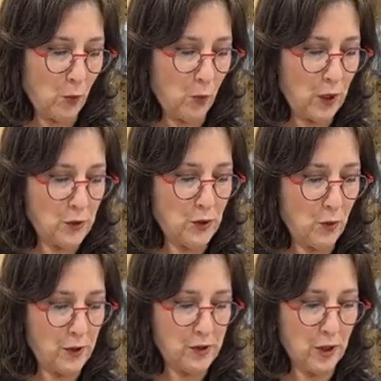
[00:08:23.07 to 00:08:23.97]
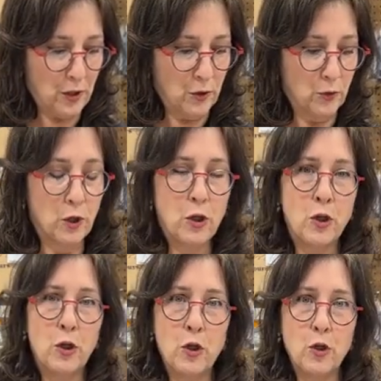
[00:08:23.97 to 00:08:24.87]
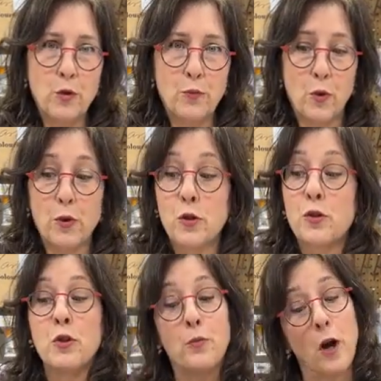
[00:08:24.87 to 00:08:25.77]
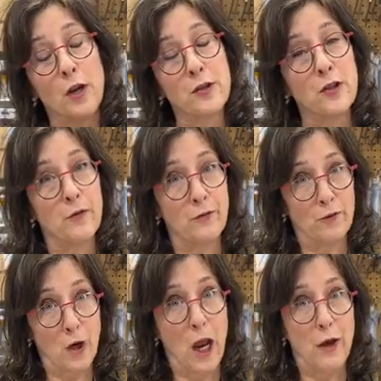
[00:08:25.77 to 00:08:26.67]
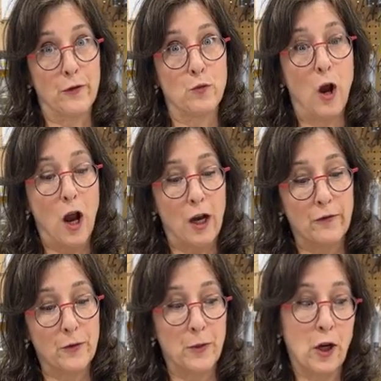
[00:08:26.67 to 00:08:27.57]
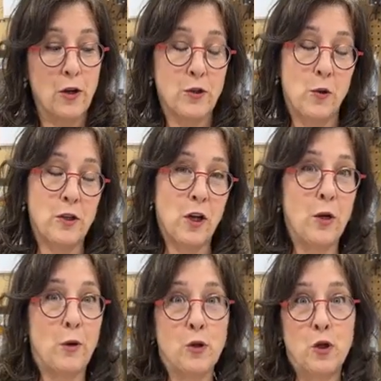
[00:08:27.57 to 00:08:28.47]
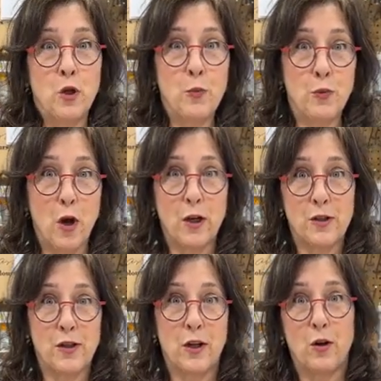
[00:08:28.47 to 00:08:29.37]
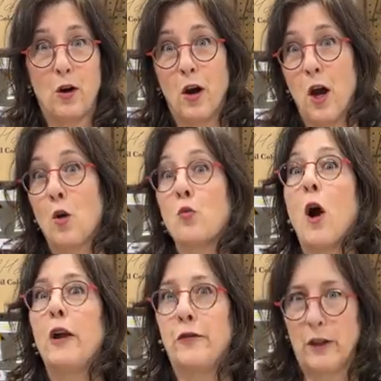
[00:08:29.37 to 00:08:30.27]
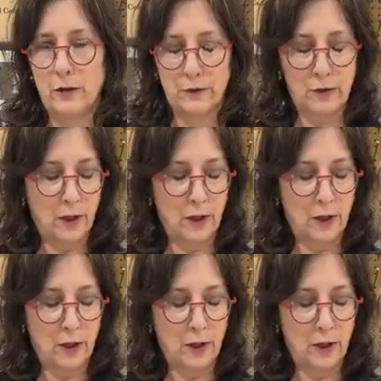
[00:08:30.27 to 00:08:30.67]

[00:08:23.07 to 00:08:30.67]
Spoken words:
What else I want to tell you? There's new products that have arrived, but I also want to tell you about new products that are arriving.